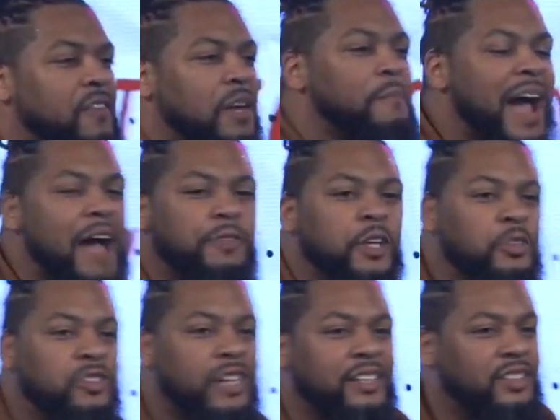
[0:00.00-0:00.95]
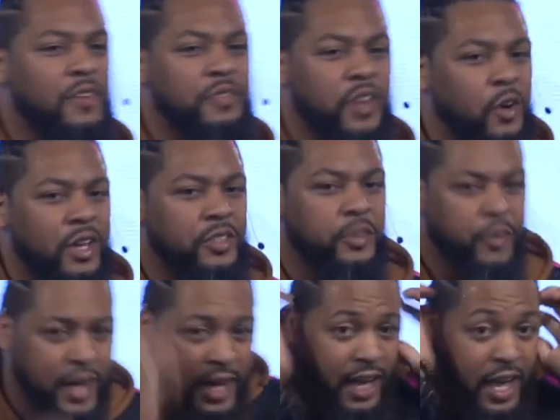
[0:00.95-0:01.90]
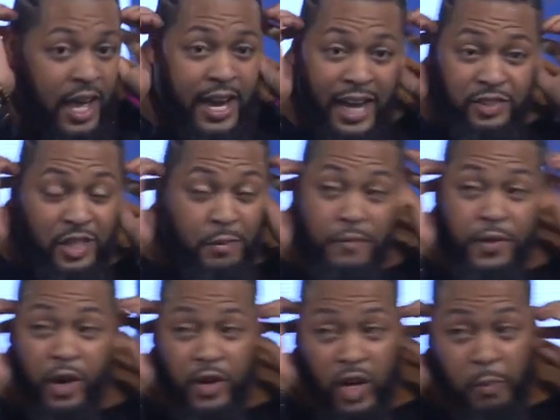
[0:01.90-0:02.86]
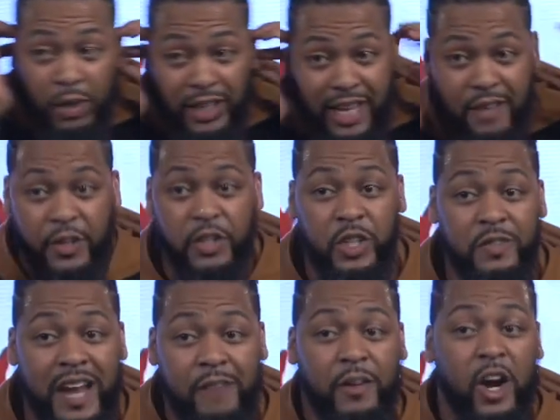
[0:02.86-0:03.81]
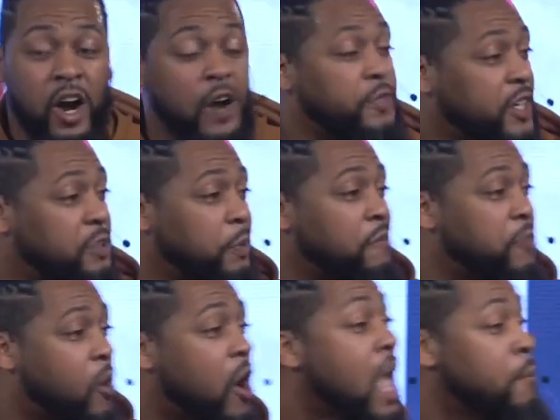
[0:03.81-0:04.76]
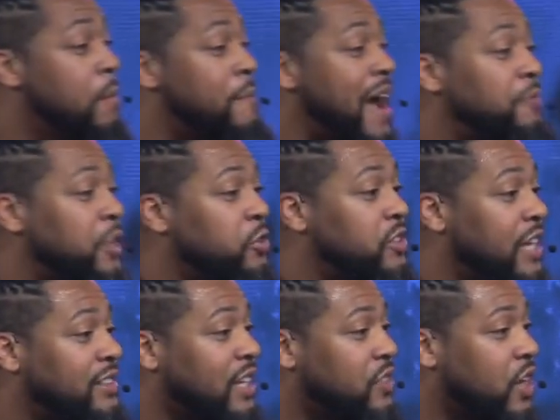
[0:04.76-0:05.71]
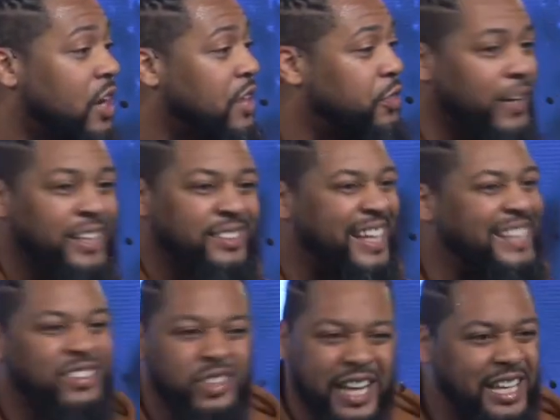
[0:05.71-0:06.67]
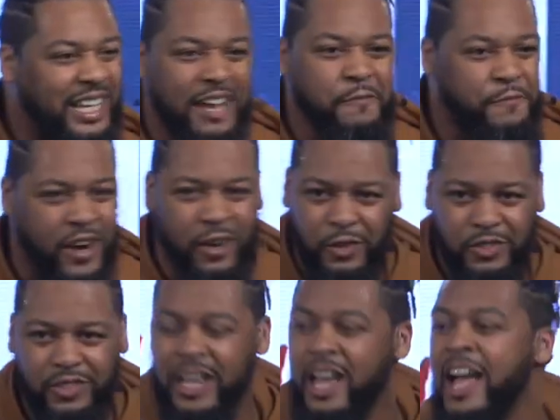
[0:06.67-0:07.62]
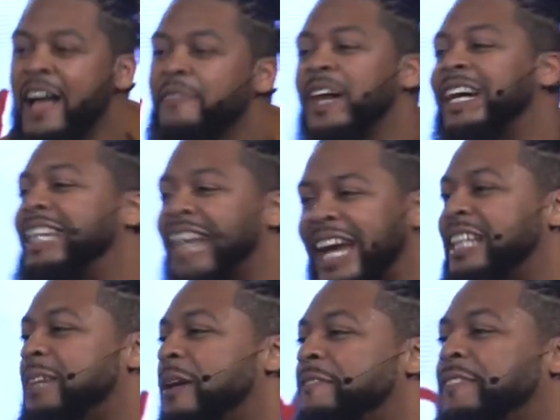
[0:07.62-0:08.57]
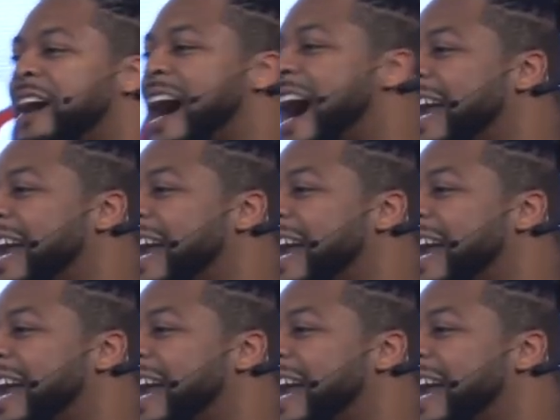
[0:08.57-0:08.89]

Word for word: Matthew 6 and 33. Now, some of you are new believers, you've never heard this before, but Matthew 6 and 33 says, Seek ye first the kingdom of God